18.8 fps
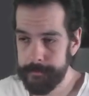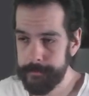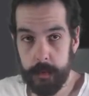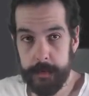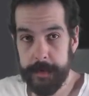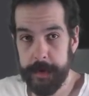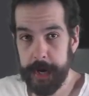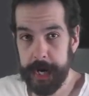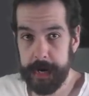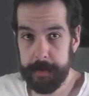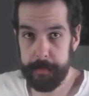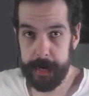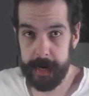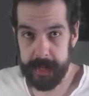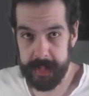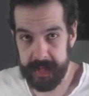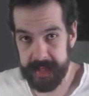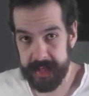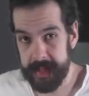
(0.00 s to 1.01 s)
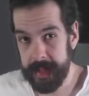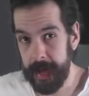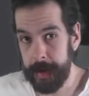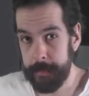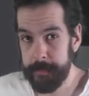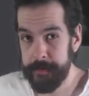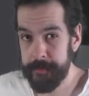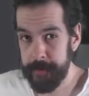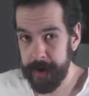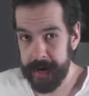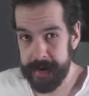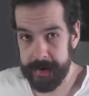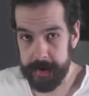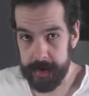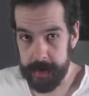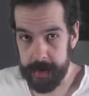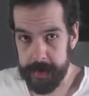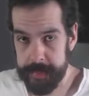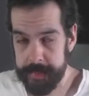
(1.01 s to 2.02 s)
We're also going to make this an abstract
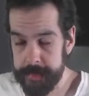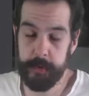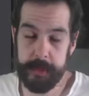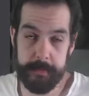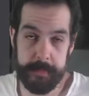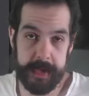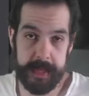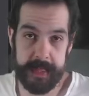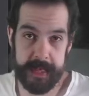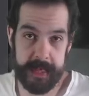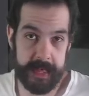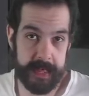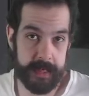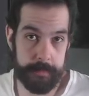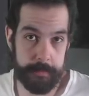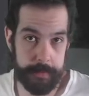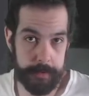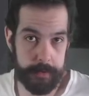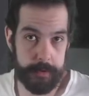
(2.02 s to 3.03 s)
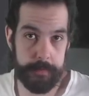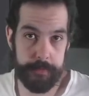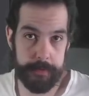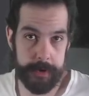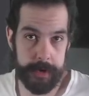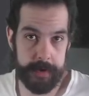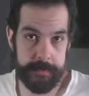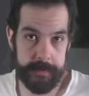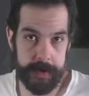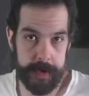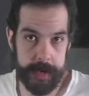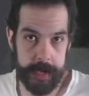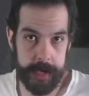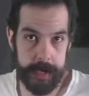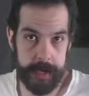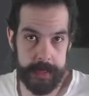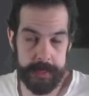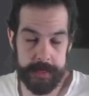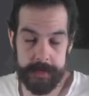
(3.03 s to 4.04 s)
class, which means this is a blueprint of a
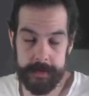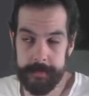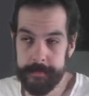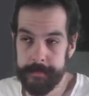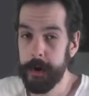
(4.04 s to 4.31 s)
class,